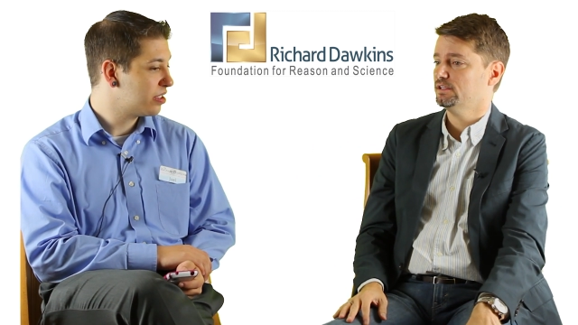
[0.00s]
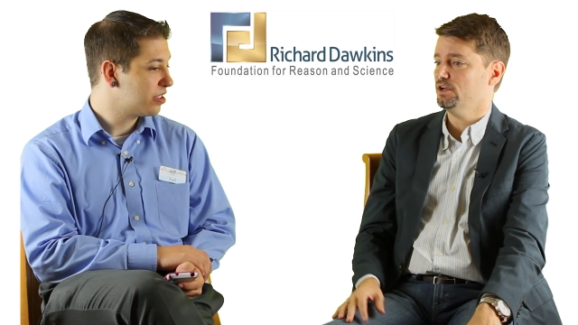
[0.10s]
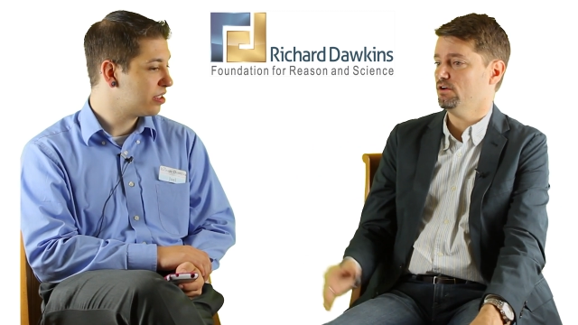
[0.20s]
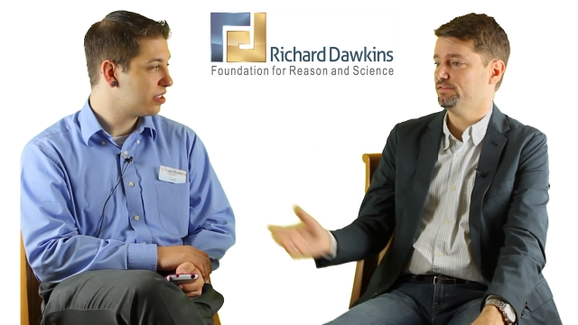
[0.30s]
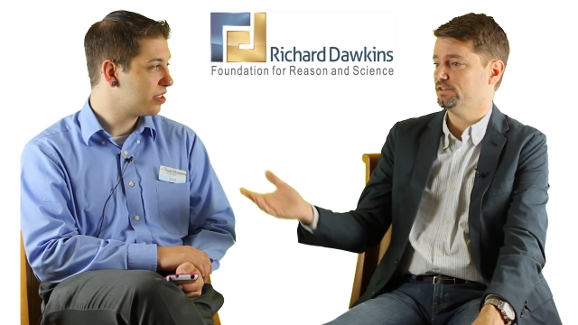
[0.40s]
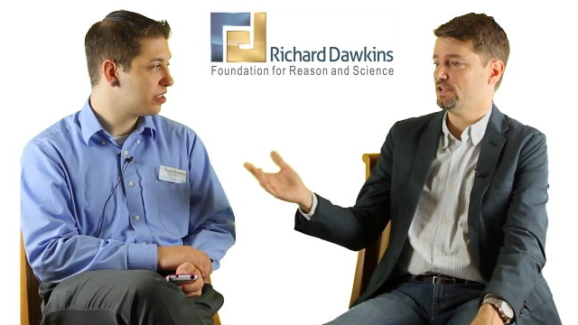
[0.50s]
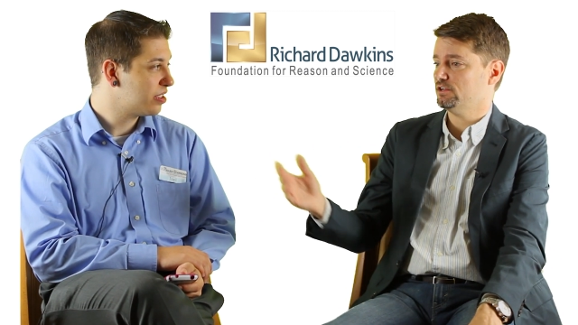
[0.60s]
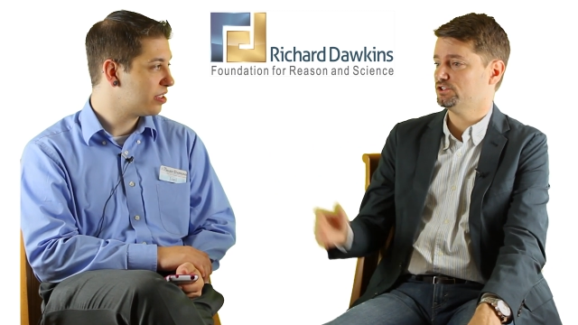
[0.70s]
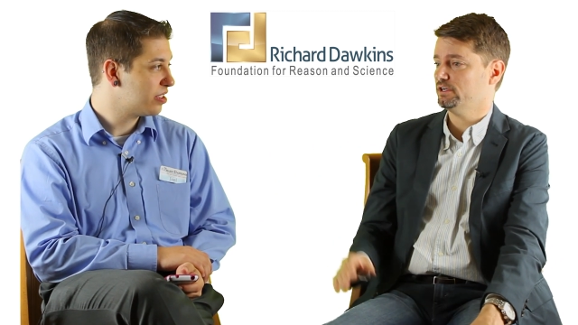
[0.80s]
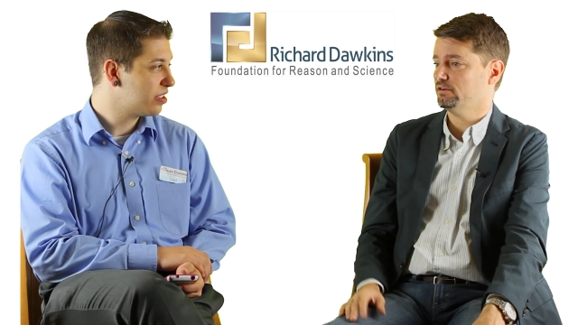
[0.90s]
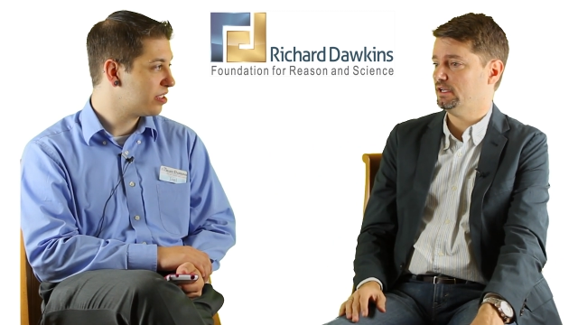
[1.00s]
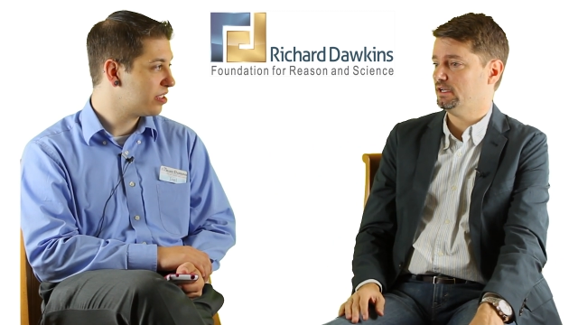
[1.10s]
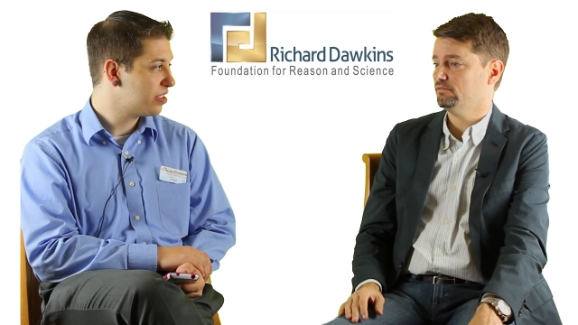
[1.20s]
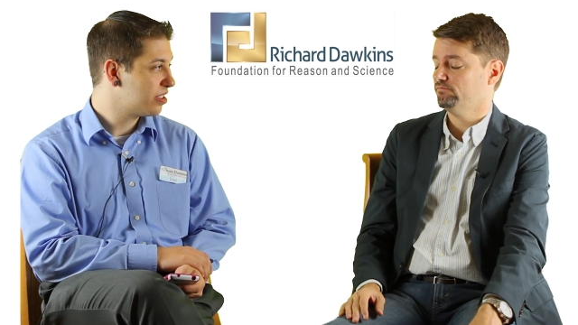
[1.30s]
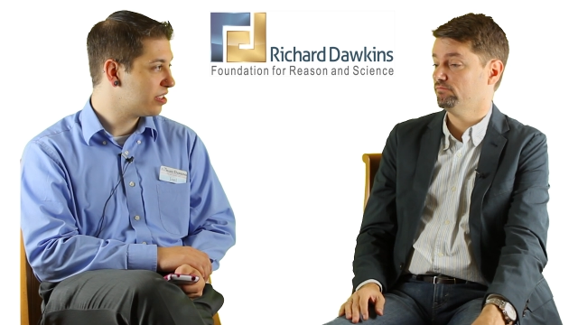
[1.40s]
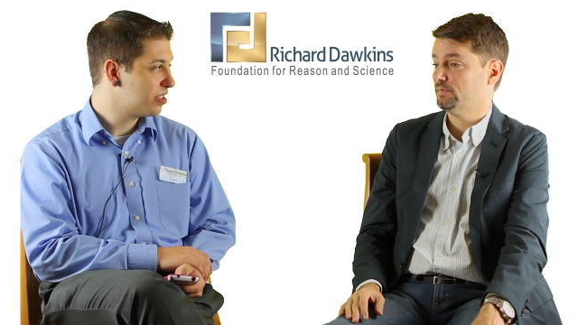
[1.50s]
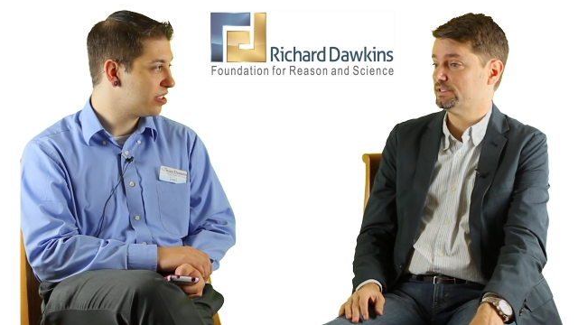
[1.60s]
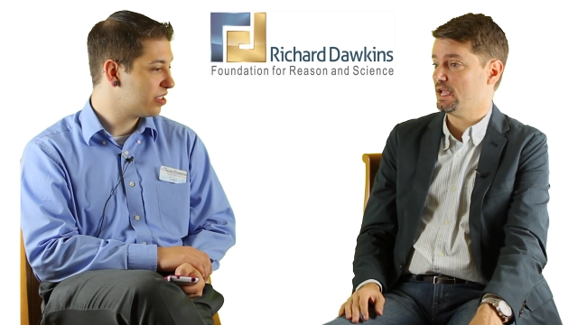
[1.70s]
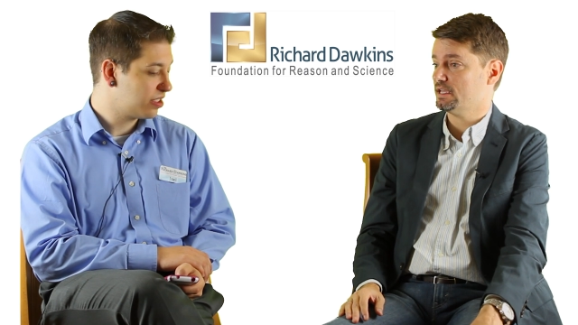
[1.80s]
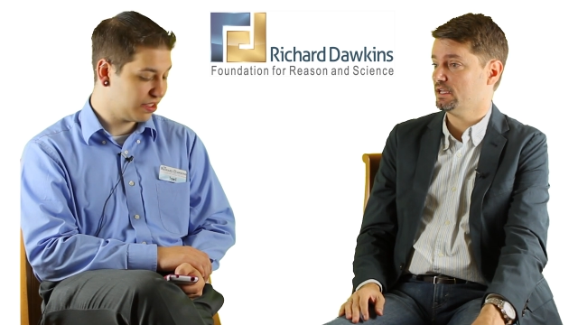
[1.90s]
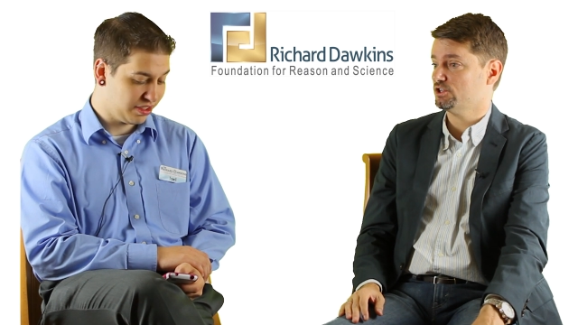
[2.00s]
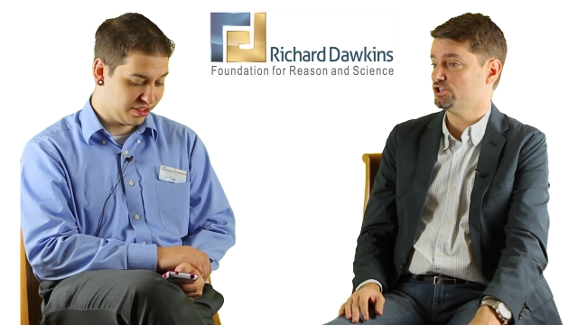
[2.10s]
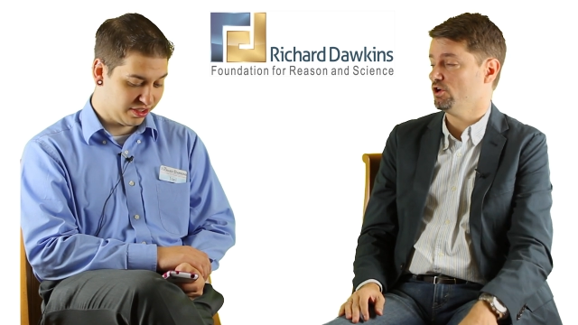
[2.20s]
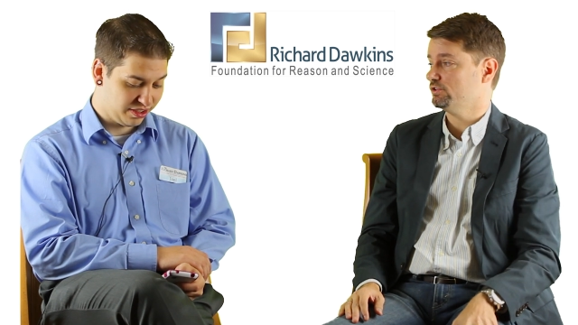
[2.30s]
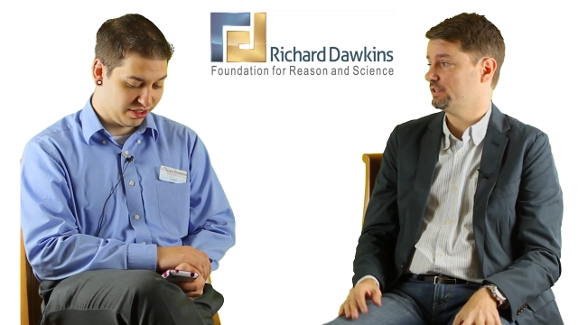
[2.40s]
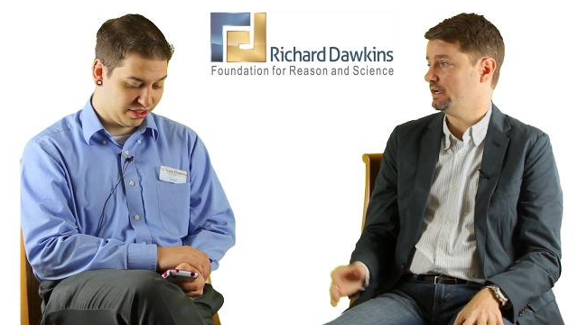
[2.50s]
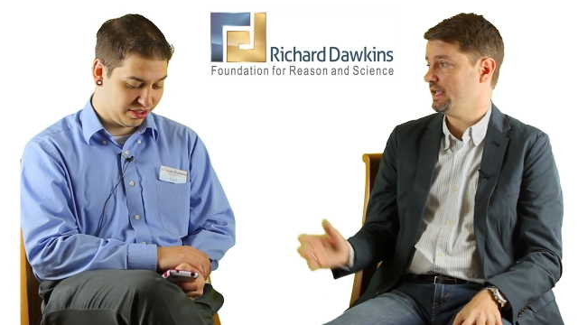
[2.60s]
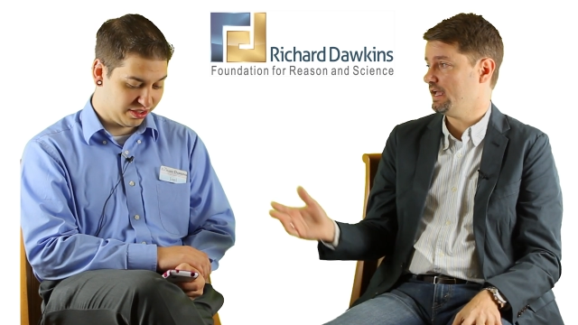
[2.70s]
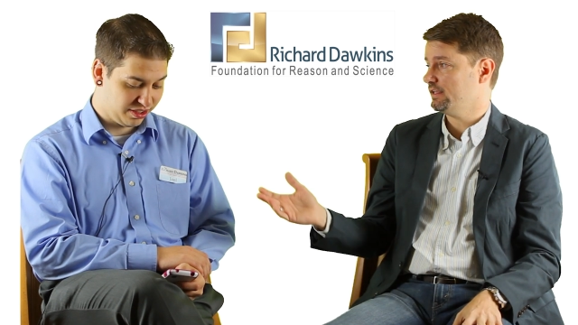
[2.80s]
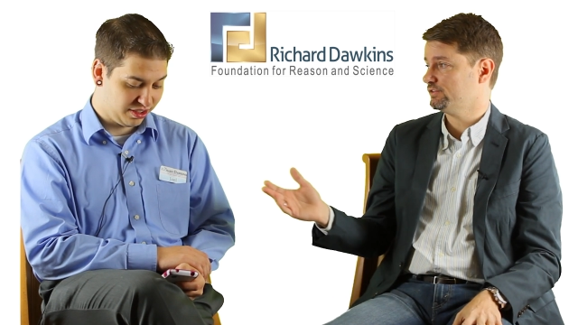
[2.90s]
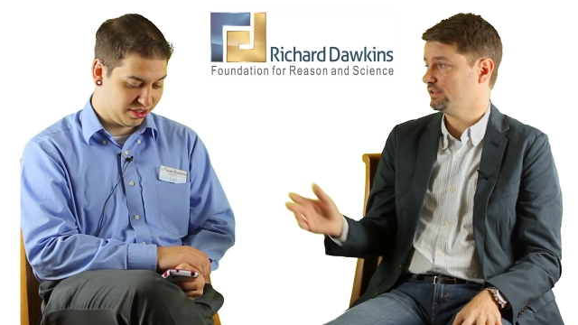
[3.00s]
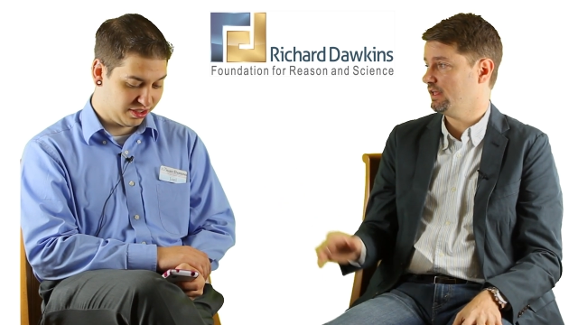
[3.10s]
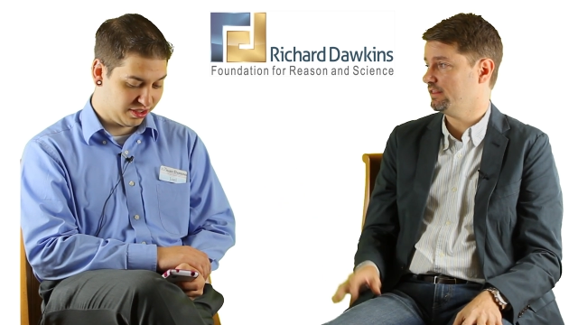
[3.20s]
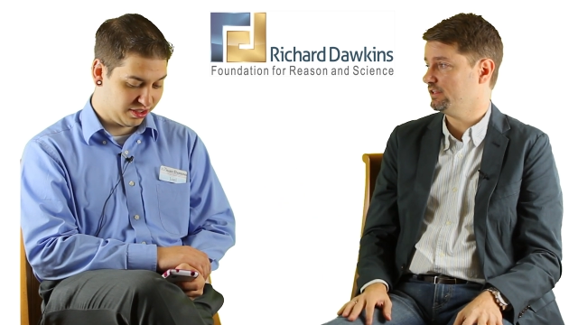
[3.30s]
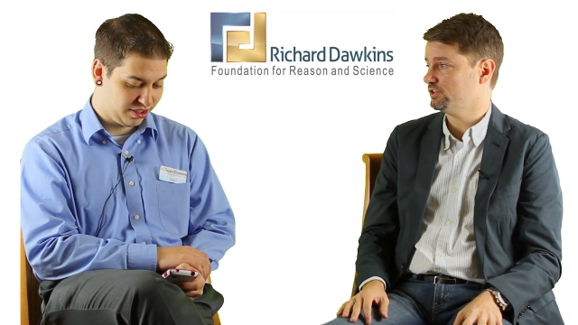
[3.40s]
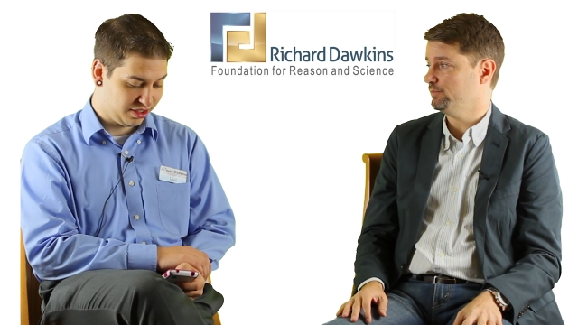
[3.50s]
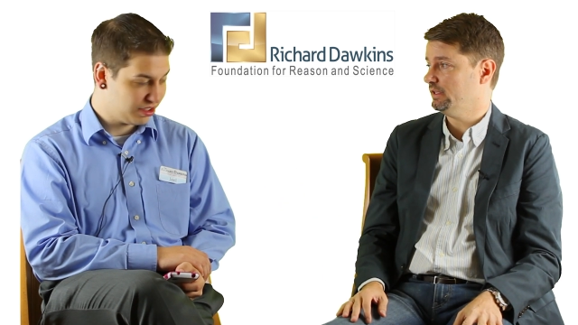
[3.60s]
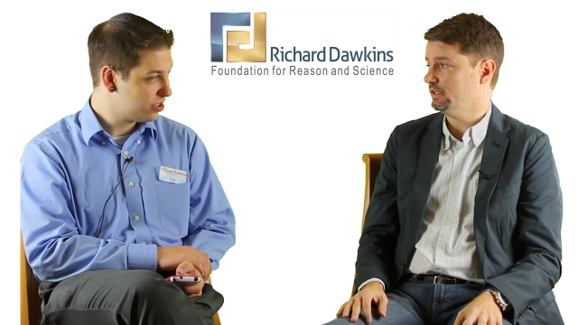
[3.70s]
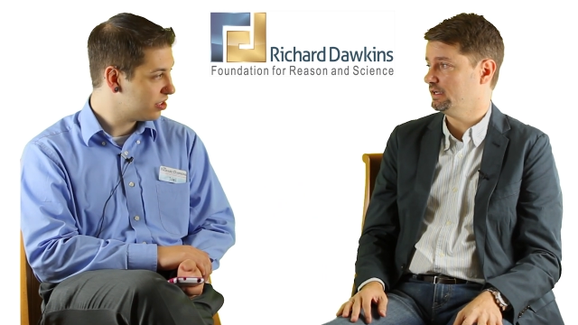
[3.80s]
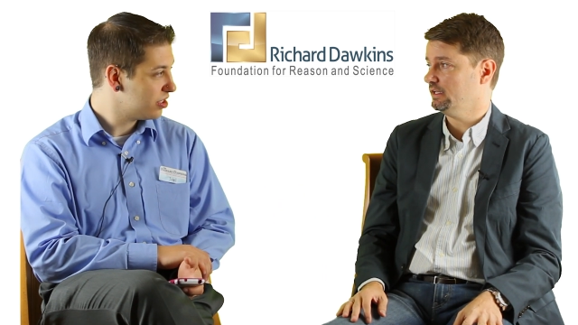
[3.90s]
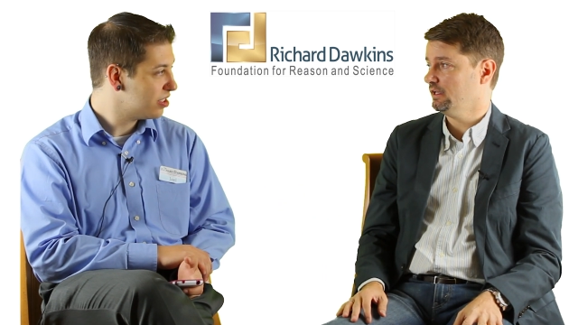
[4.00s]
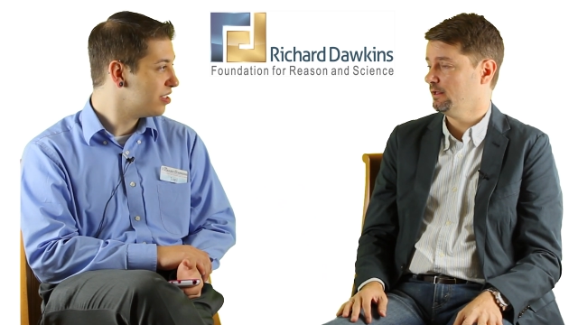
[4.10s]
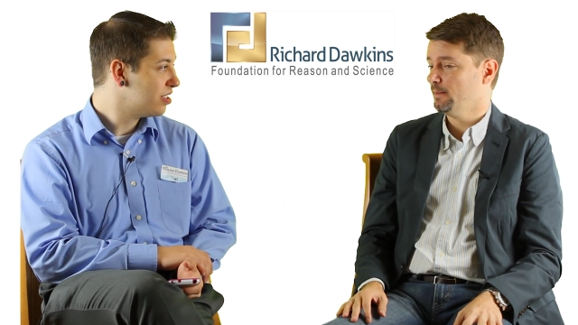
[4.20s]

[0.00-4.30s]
Speaker 1: you know, if this Algerian psychic shows that he has uh, this ability,